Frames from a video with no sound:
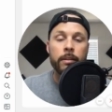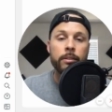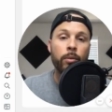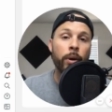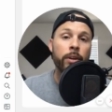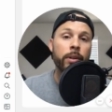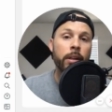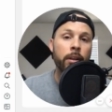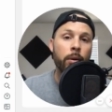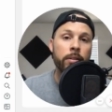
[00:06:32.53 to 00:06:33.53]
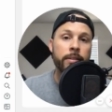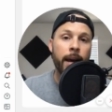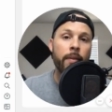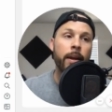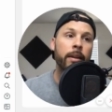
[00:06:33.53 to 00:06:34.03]
so what you're going to notice
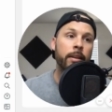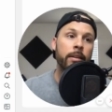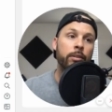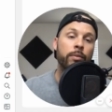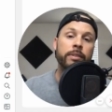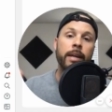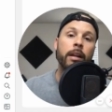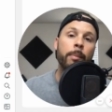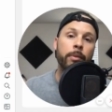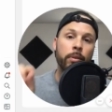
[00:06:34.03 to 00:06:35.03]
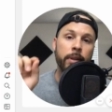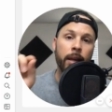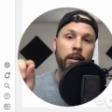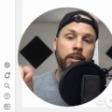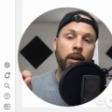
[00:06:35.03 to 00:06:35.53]
now that you set up your
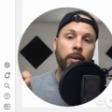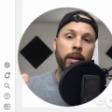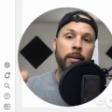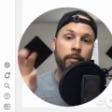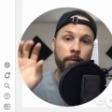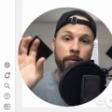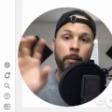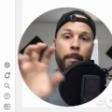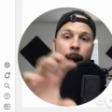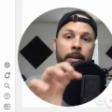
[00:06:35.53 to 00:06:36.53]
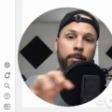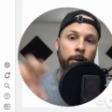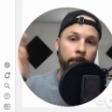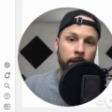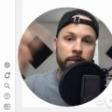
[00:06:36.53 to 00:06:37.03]
data sharing for
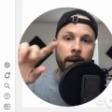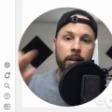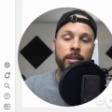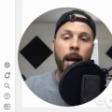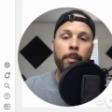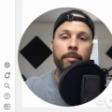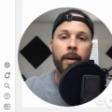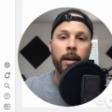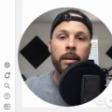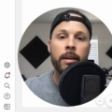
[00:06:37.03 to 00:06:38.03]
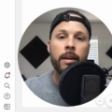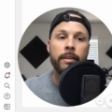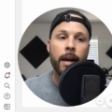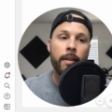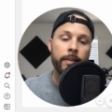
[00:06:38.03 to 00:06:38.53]
maximum inside of Shopify,
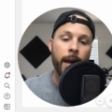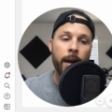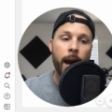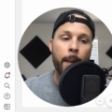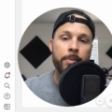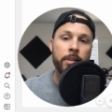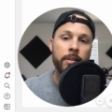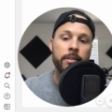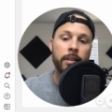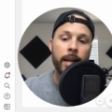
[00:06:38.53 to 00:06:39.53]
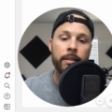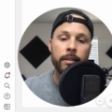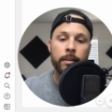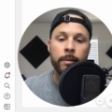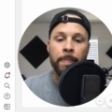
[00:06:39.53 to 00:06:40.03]
now that that option is
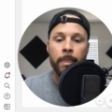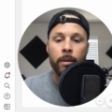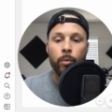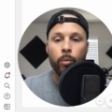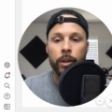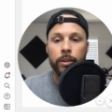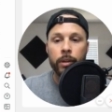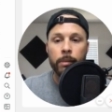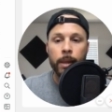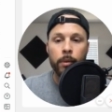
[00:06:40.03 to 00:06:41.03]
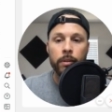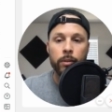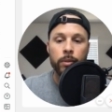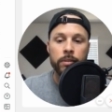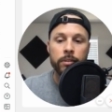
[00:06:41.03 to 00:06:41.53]
selected, what you're going to be able to
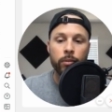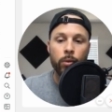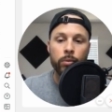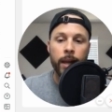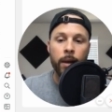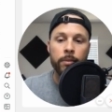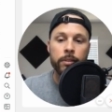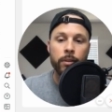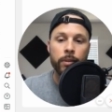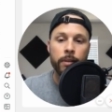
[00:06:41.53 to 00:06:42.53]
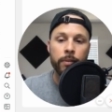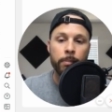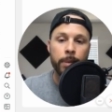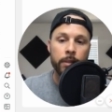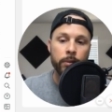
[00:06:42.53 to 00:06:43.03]
do is scroll down to your
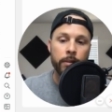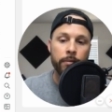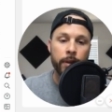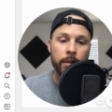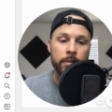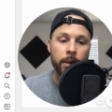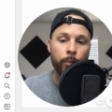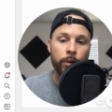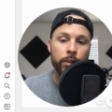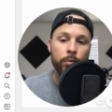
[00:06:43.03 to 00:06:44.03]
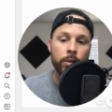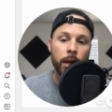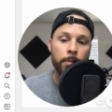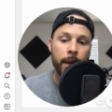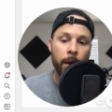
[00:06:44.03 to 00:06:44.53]
different pixel events. And when you
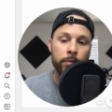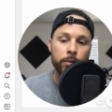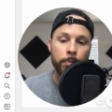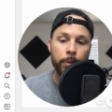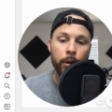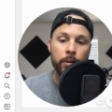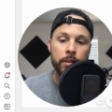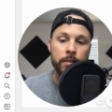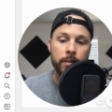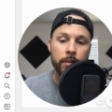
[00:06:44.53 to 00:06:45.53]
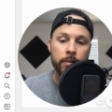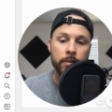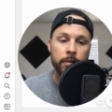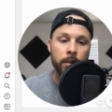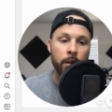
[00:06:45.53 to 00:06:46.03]
come down to purchases,